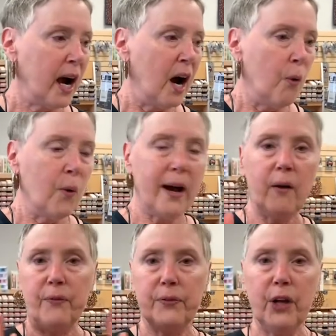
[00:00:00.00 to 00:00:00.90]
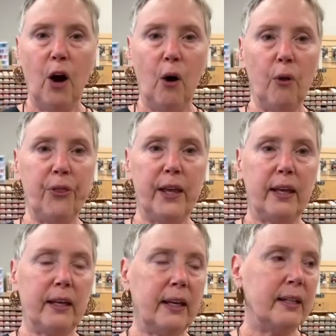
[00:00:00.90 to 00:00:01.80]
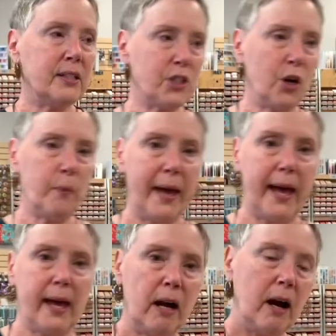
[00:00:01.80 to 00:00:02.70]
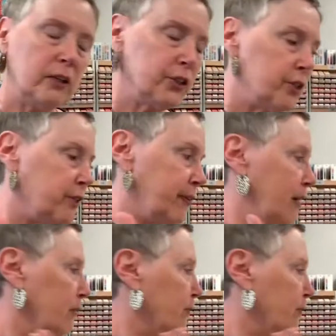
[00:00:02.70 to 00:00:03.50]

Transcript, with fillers: Well, the whole thing is so bad. I'll turn around